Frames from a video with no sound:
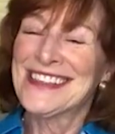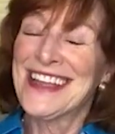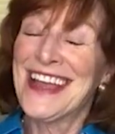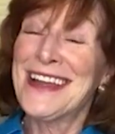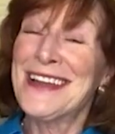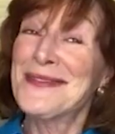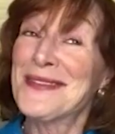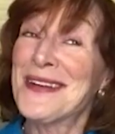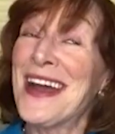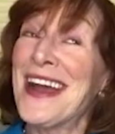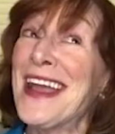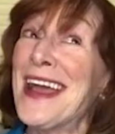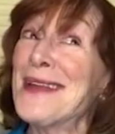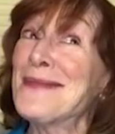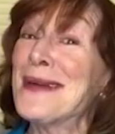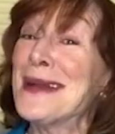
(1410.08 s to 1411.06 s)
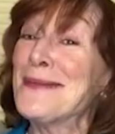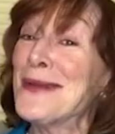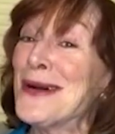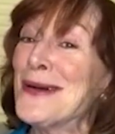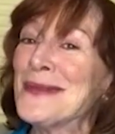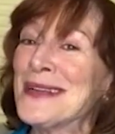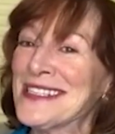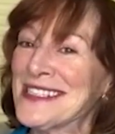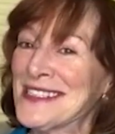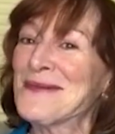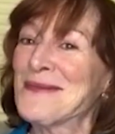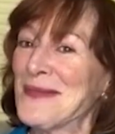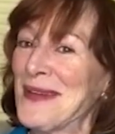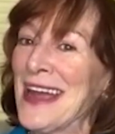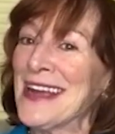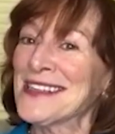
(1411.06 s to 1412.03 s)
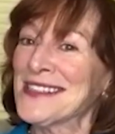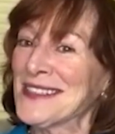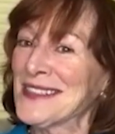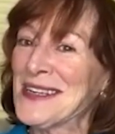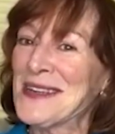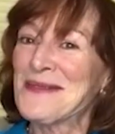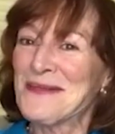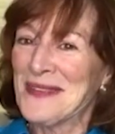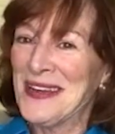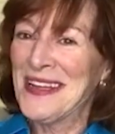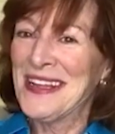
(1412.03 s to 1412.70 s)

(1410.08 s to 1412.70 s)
I had my moments, actually.